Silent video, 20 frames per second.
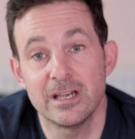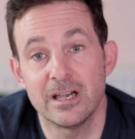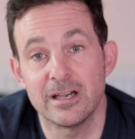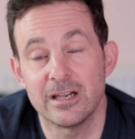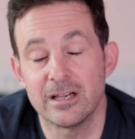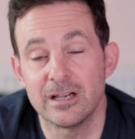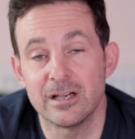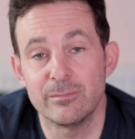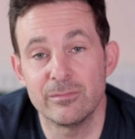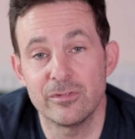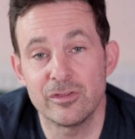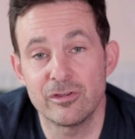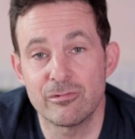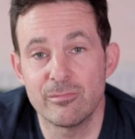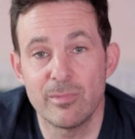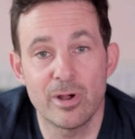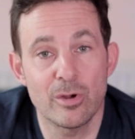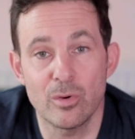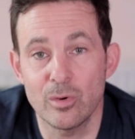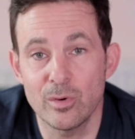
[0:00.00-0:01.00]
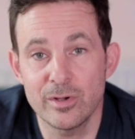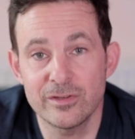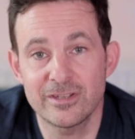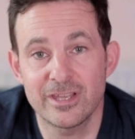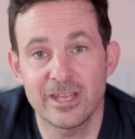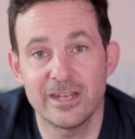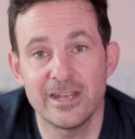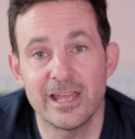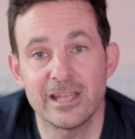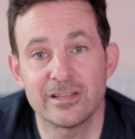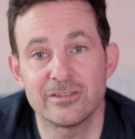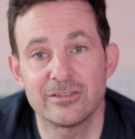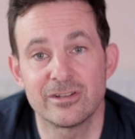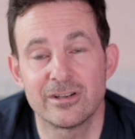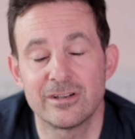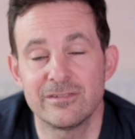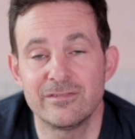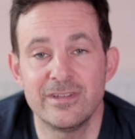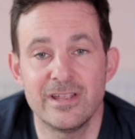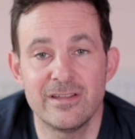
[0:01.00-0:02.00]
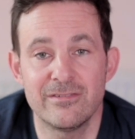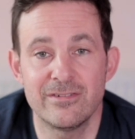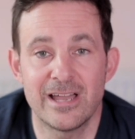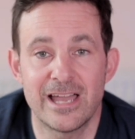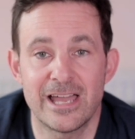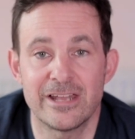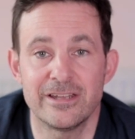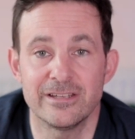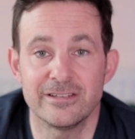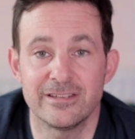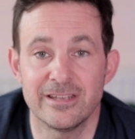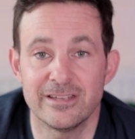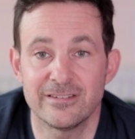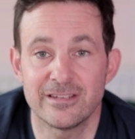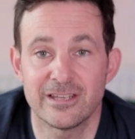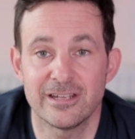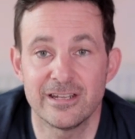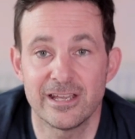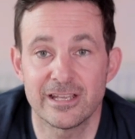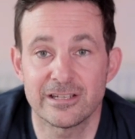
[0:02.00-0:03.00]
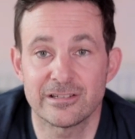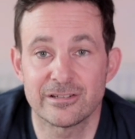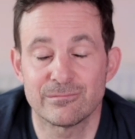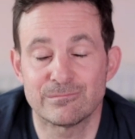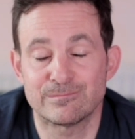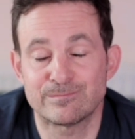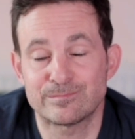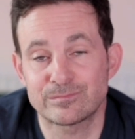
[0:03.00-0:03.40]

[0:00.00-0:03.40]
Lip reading: The remote always connects, and I've never had it disconnect.